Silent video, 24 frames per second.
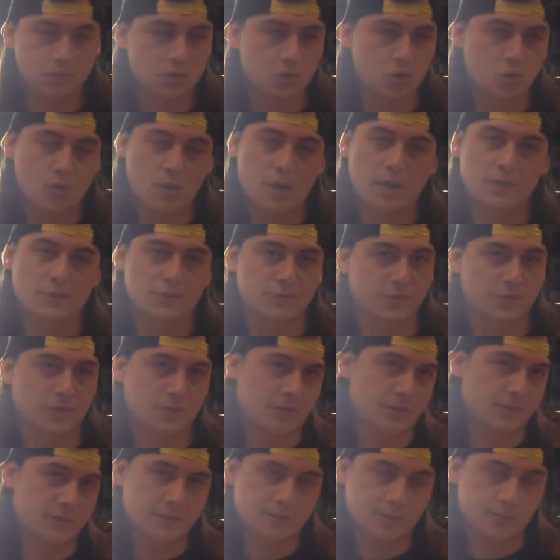Two hands or
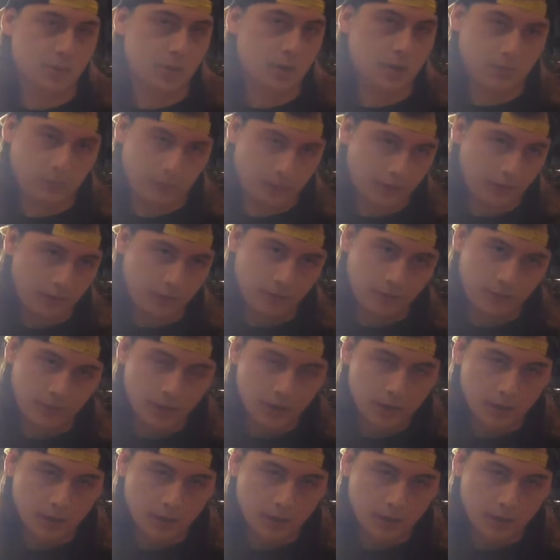not, it doesn't matter, you know.